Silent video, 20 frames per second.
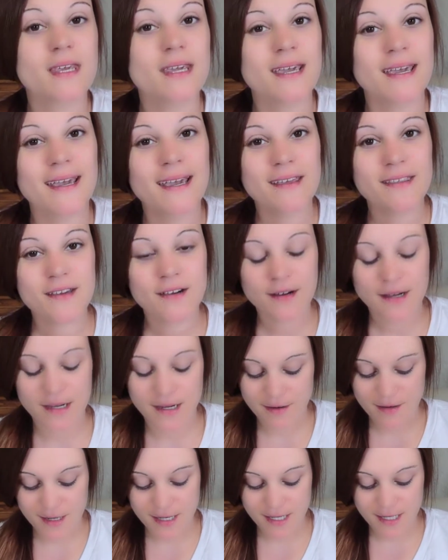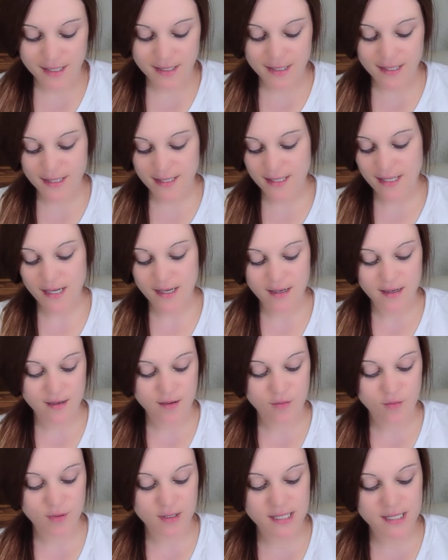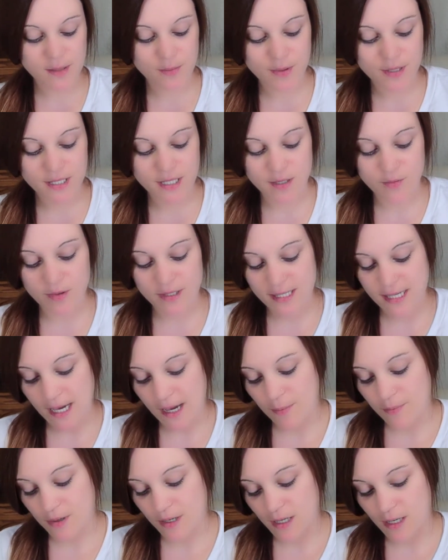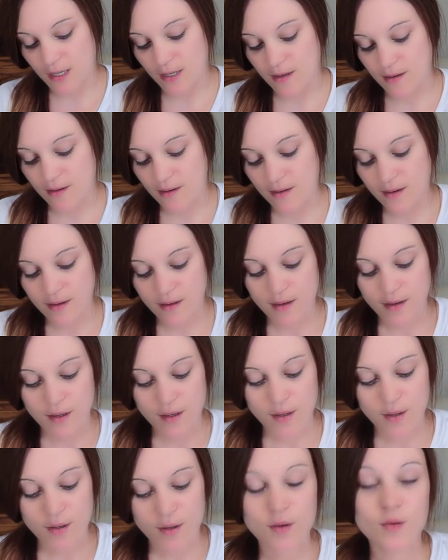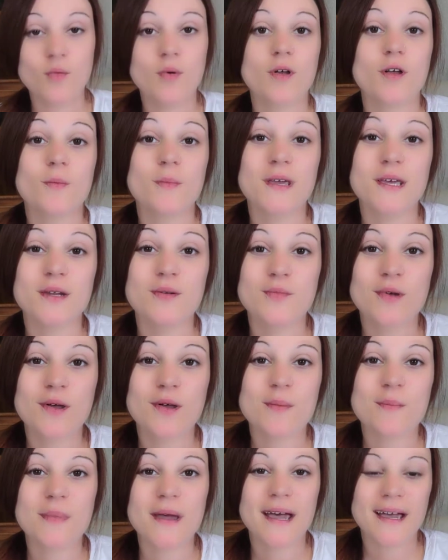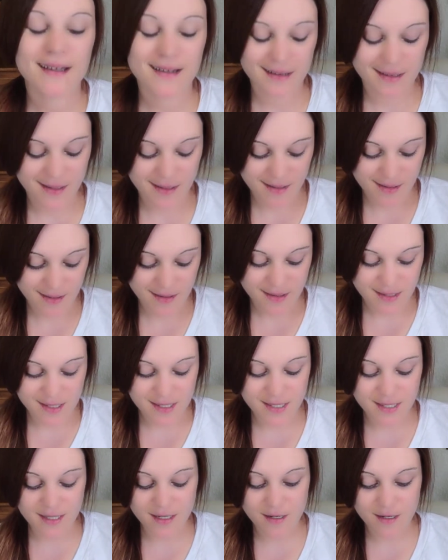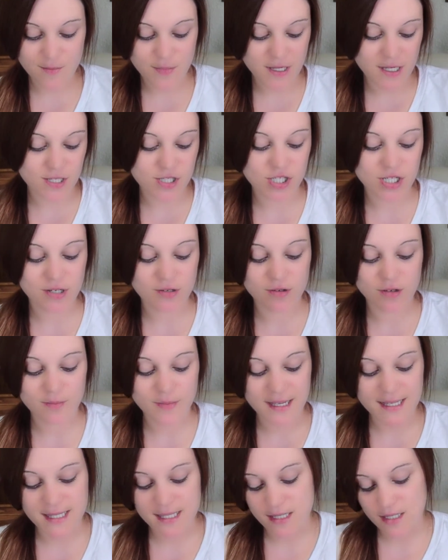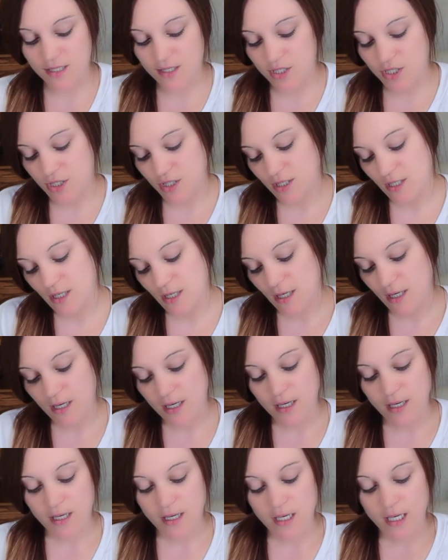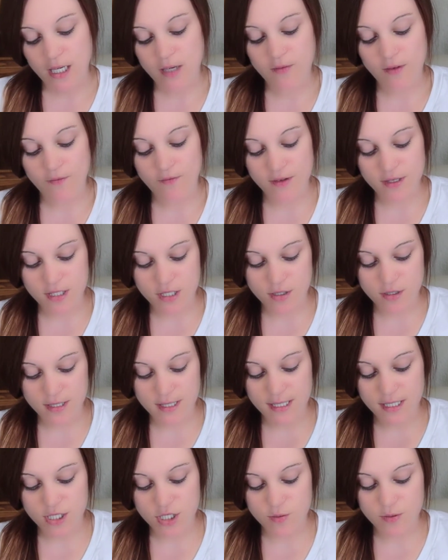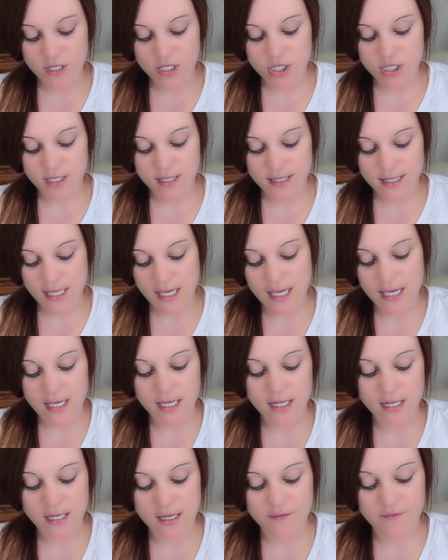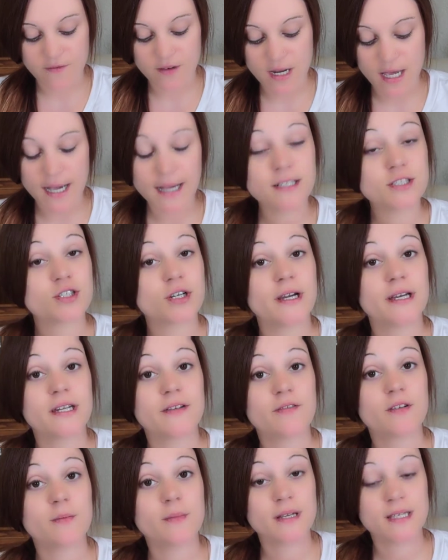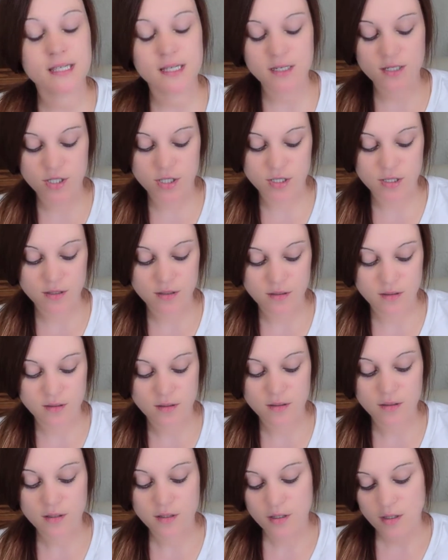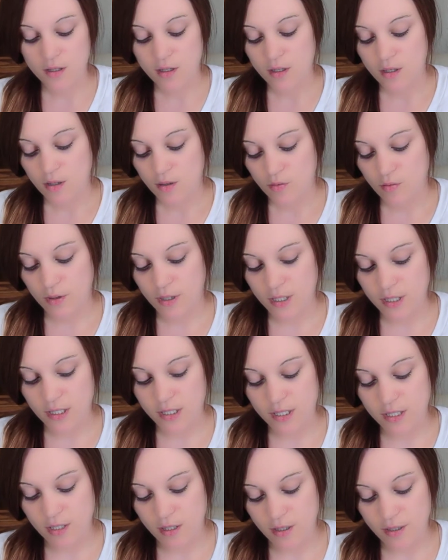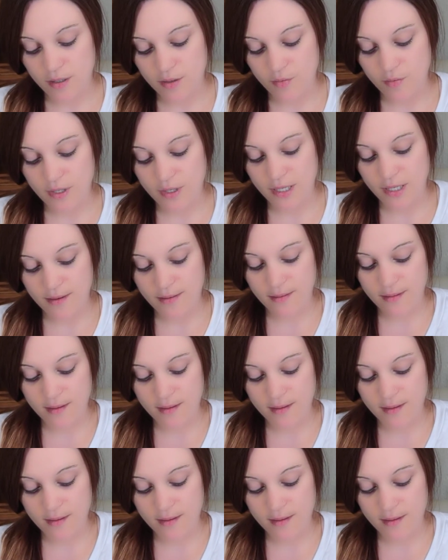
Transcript: Hey there, Aries. What's up? What's good? What's happening? Welcome in, welcome back. This is going to be a general message. If it fits your situation, take it. If not, try a different message. We're going to start with